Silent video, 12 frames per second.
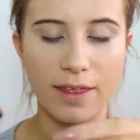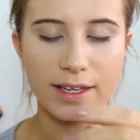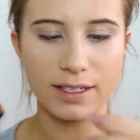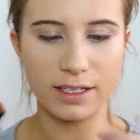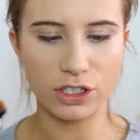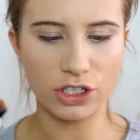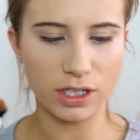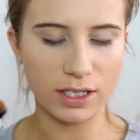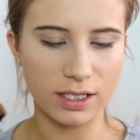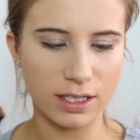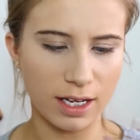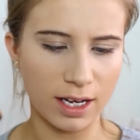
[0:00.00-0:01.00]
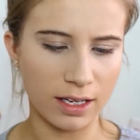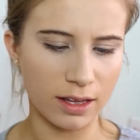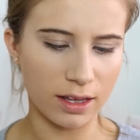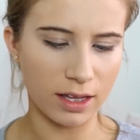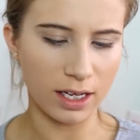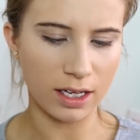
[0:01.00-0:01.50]
This is just
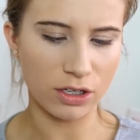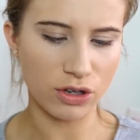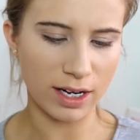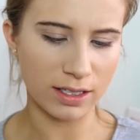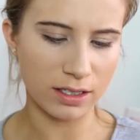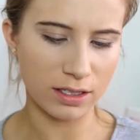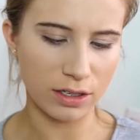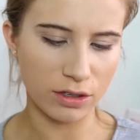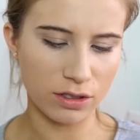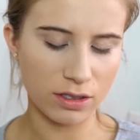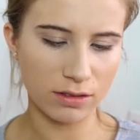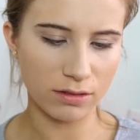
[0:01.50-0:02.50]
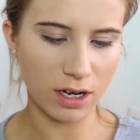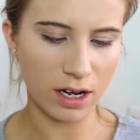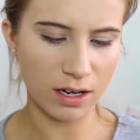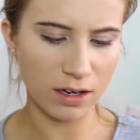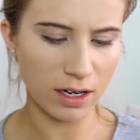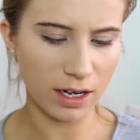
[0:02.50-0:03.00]
in the translucent
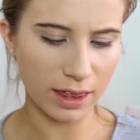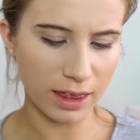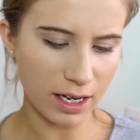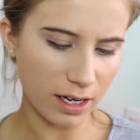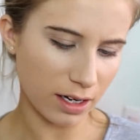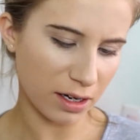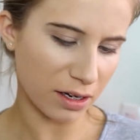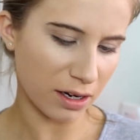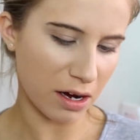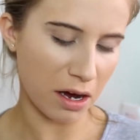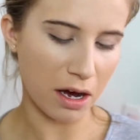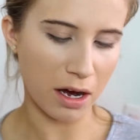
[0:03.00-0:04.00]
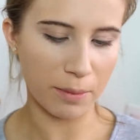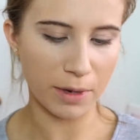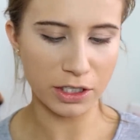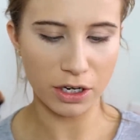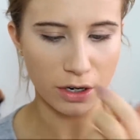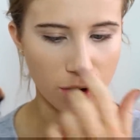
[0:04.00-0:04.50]
colour, I think. I
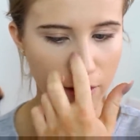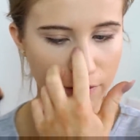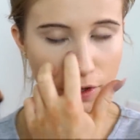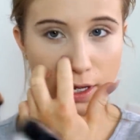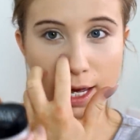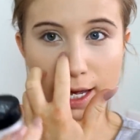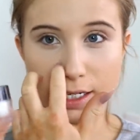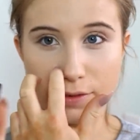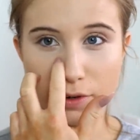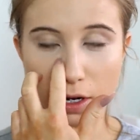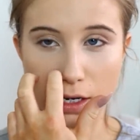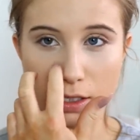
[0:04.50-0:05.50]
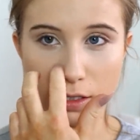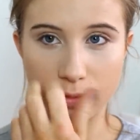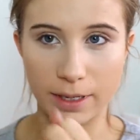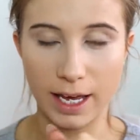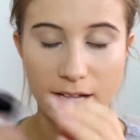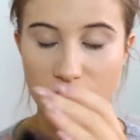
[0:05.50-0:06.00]
don't know if you can get different colours,
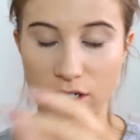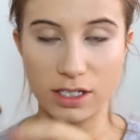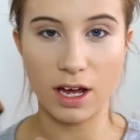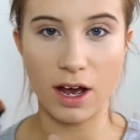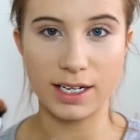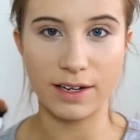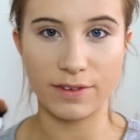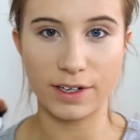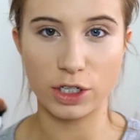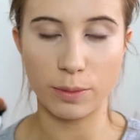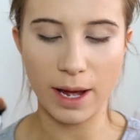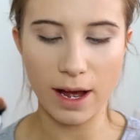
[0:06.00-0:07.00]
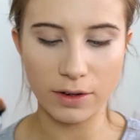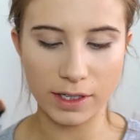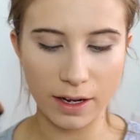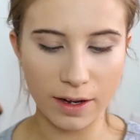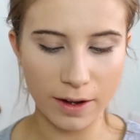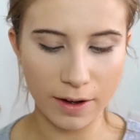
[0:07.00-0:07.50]
but yeah, it's just the High Definition
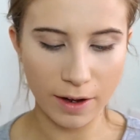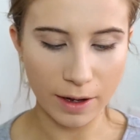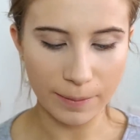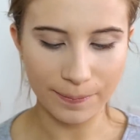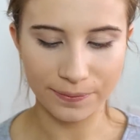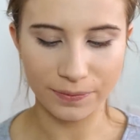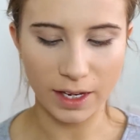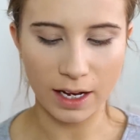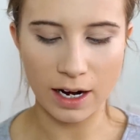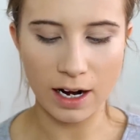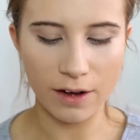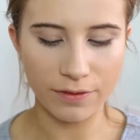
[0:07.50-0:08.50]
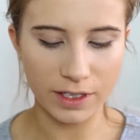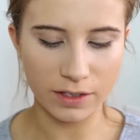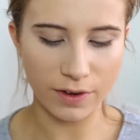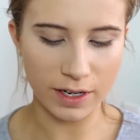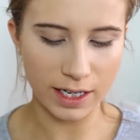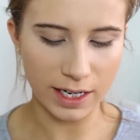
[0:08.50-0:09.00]
Powder. I love this
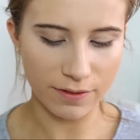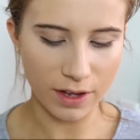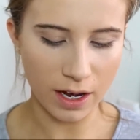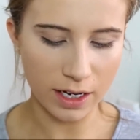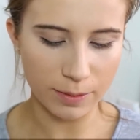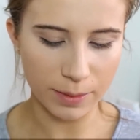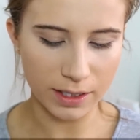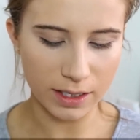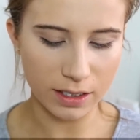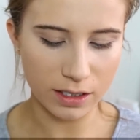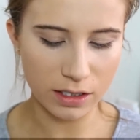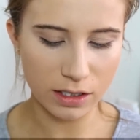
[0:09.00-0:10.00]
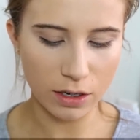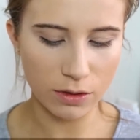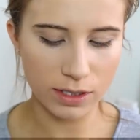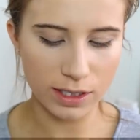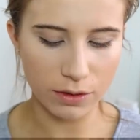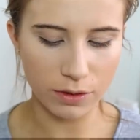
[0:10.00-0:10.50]
for underneath the eyes because it is so
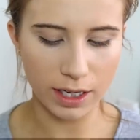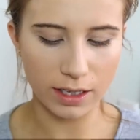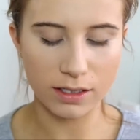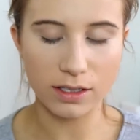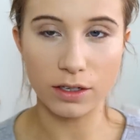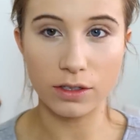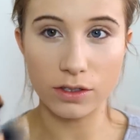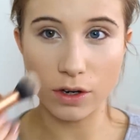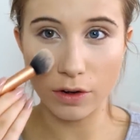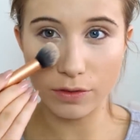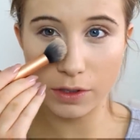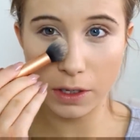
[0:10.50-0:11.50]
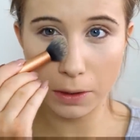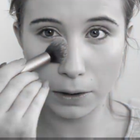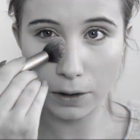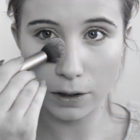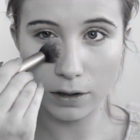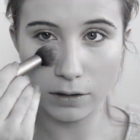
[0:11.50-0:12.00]
silky and so soft.
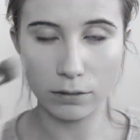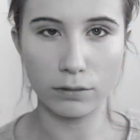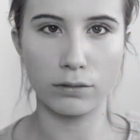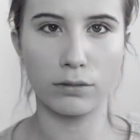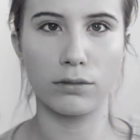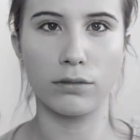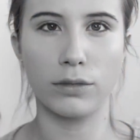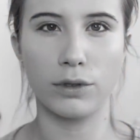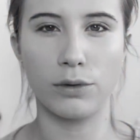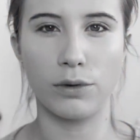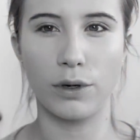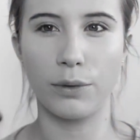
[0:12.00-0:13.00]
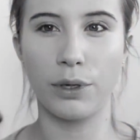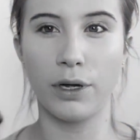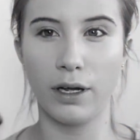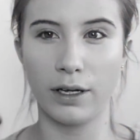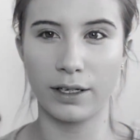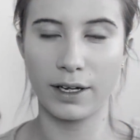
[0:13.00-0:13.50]
Oh,
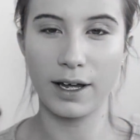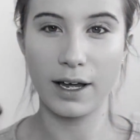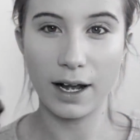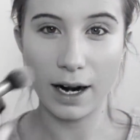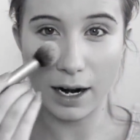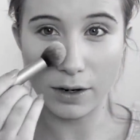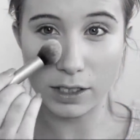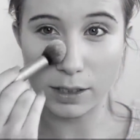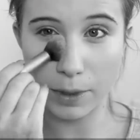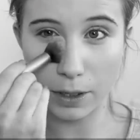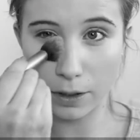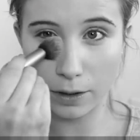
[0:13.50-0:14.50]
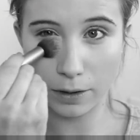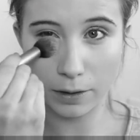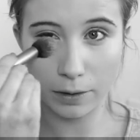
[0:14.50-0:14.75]
cloud of smoke.